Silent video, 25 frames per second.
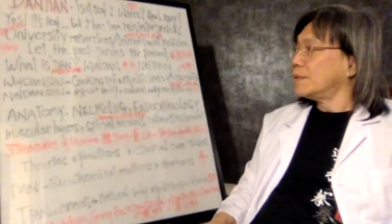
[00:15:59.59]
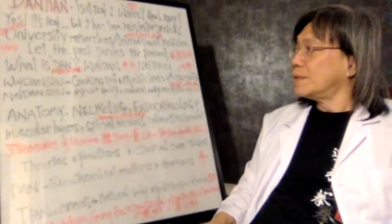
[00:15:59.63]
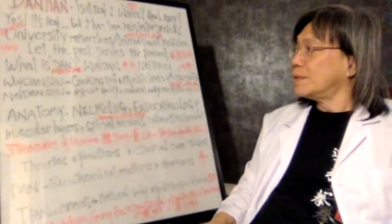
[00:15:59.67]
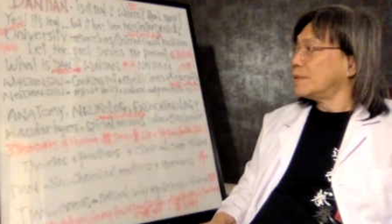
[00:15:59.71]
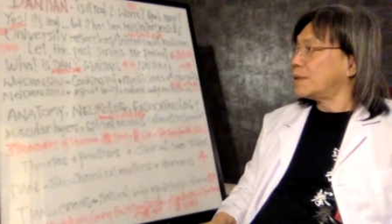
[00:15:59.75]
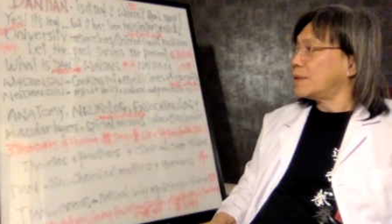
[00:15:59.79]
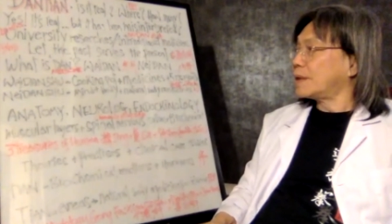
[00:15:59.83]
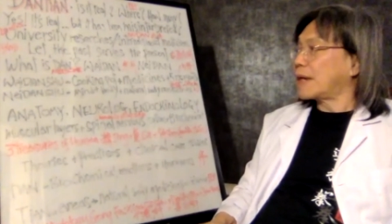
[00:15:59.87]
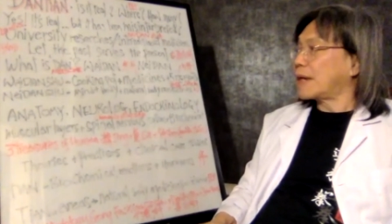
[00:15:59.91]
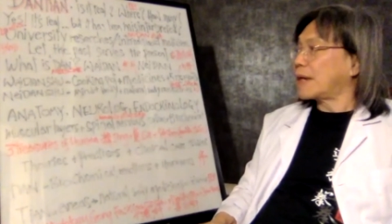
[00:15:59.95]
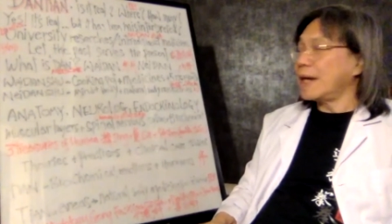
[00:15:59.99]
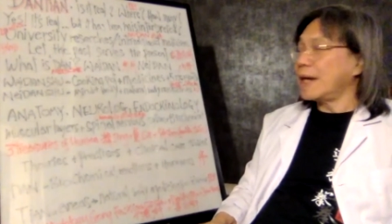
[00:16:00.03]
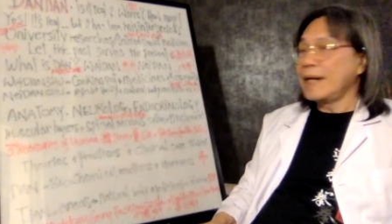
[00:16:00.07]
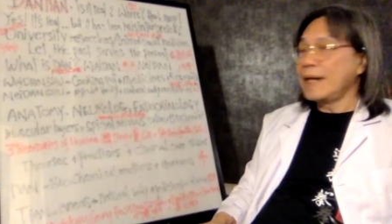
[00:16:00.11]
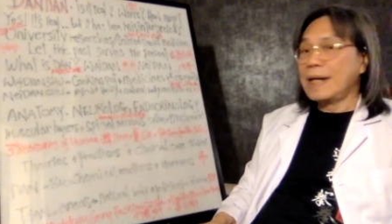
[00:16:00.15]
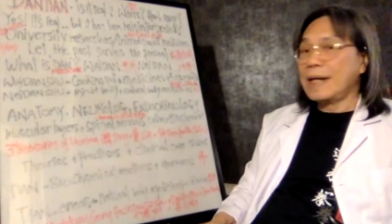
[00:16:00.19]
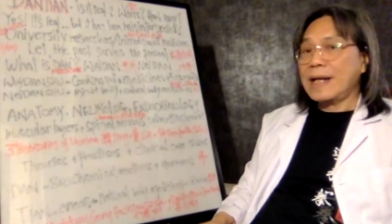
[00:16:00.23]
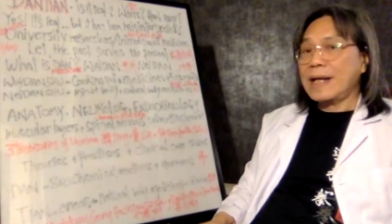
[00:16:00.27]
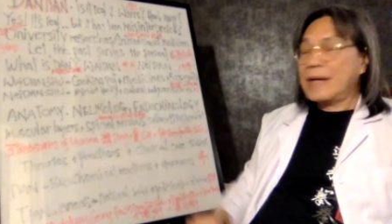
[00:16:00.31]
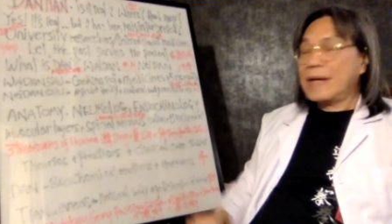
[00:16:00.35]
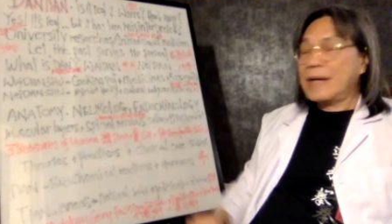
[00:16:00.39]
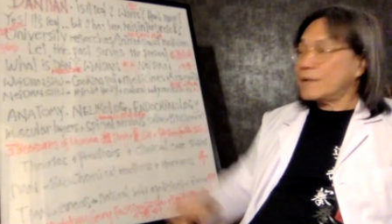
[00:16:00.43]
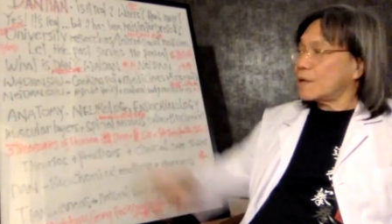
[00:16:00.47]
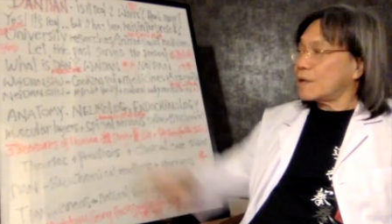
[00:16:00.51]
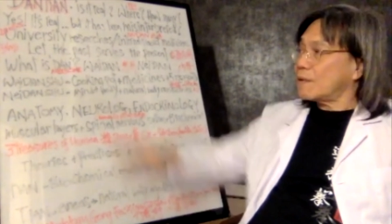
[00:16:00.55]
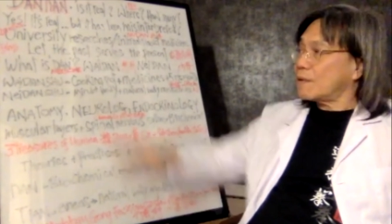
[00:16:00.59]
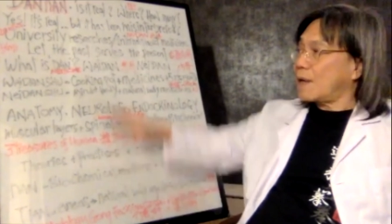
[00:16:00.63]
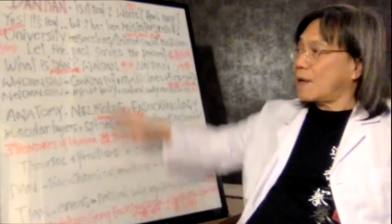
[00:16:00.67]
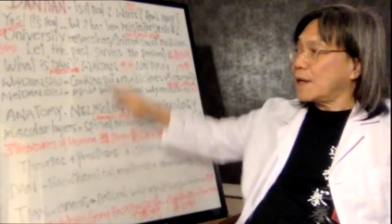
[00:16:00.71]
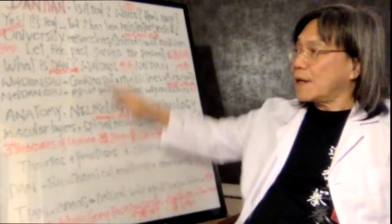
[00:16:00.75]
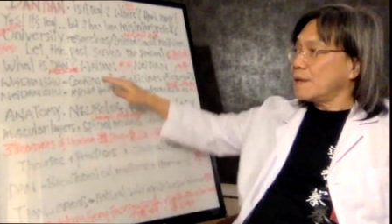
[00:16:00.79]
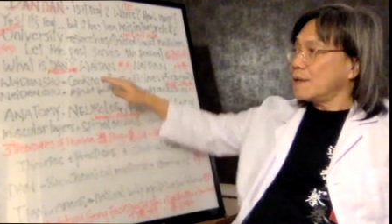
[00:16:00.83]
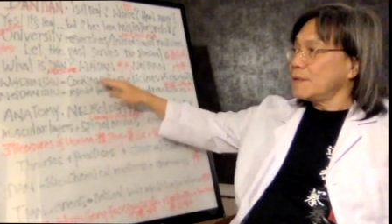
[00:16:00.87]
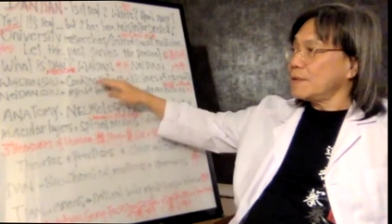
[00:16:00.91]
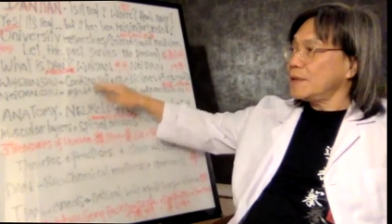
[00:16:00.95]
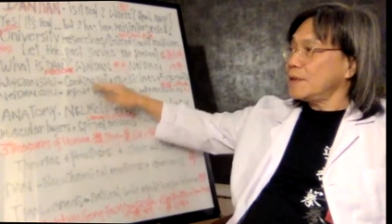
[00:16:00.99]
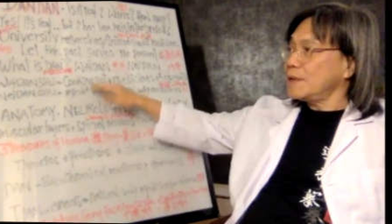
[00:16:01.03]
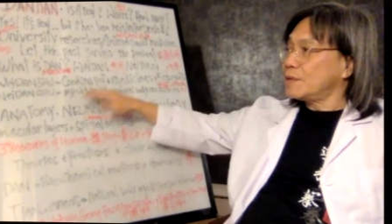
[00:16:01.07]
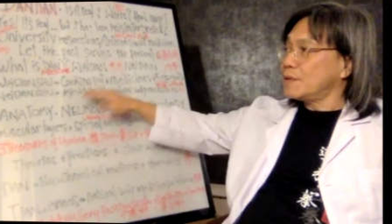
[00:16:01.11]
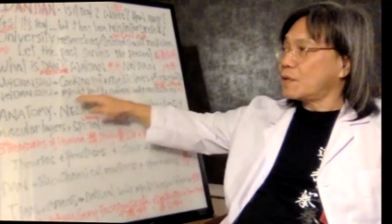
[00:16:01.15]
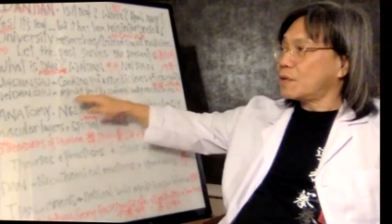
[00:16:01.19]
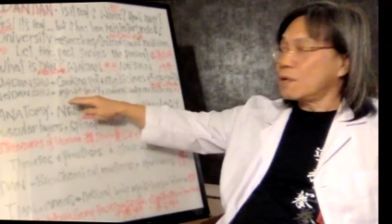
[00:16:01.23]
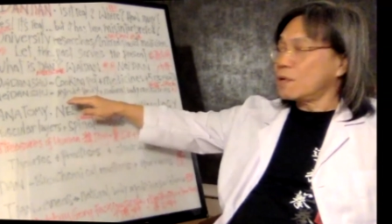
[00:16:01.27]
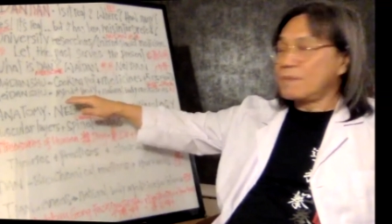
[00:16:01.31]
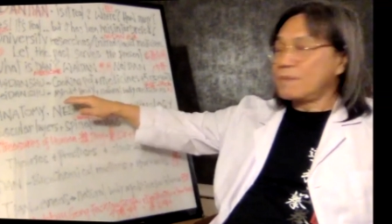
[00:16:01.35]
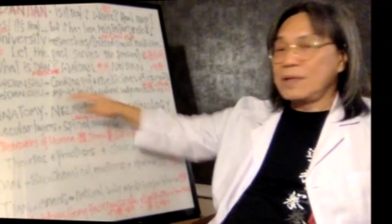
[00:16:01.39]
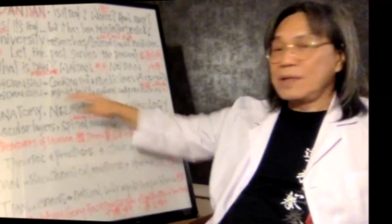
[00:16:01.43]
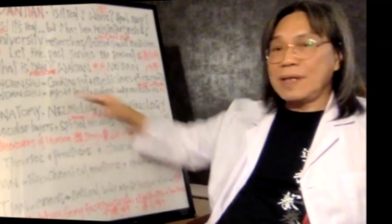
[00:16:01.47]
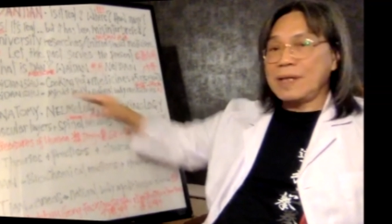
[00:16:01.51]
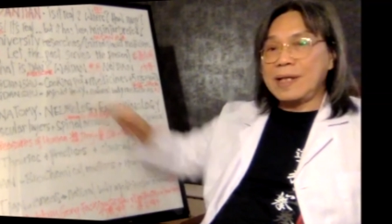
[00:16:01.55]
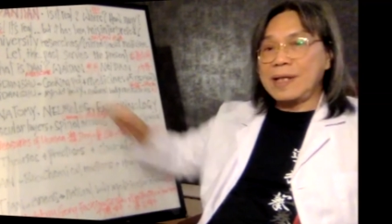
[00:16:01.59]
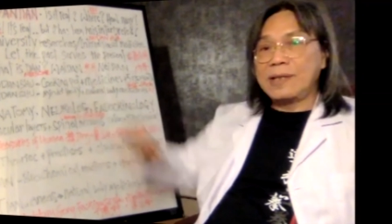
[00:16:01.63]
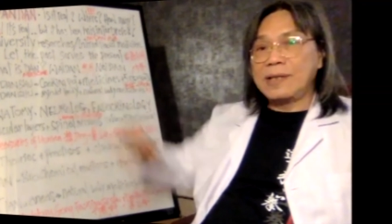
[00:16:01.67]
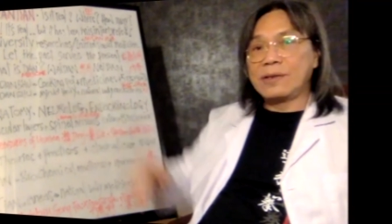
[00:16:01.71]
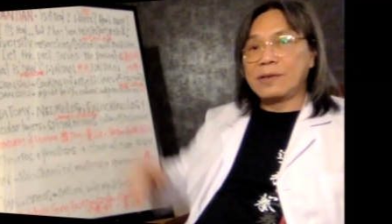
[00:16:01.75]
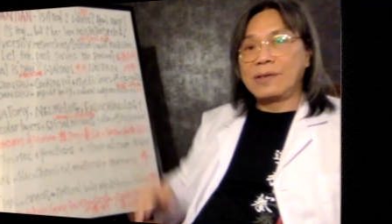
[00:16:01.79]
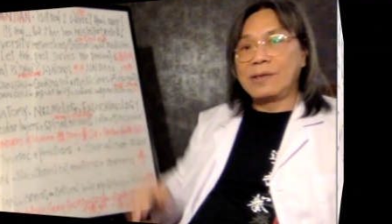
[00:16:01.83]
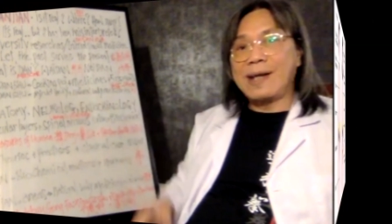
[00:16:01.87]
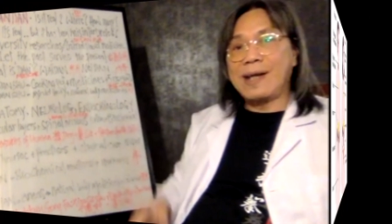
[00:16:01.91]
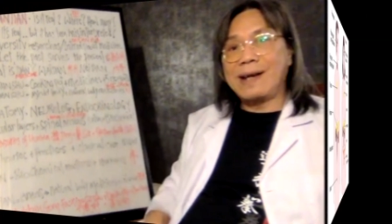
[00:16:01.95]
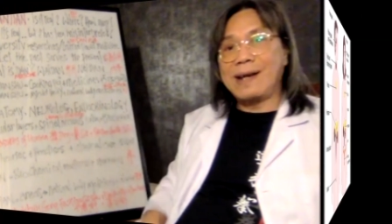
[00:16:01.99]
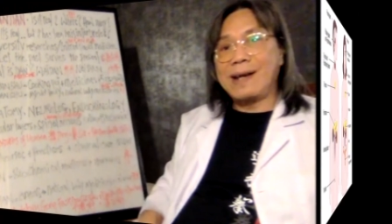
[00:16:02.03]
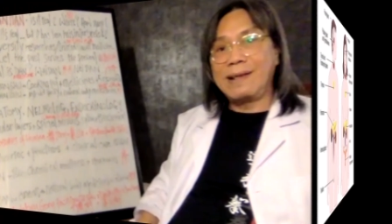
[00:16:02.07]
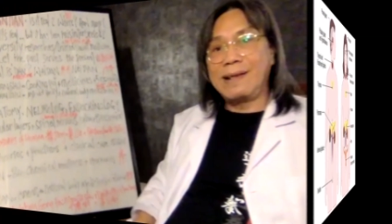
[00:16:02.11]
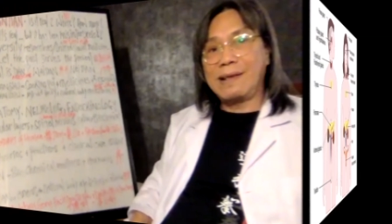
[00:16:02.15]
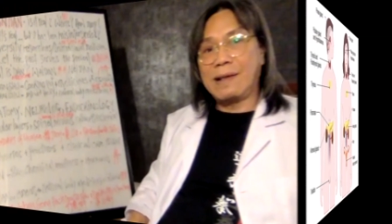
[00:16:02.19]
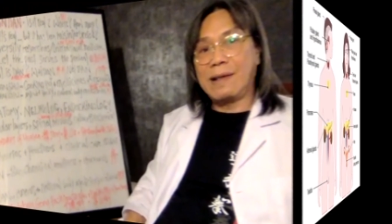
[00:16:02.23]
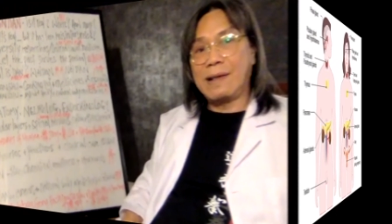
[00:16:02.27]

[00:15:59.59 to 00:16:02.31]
Okay, so how you interpret into 9 Dan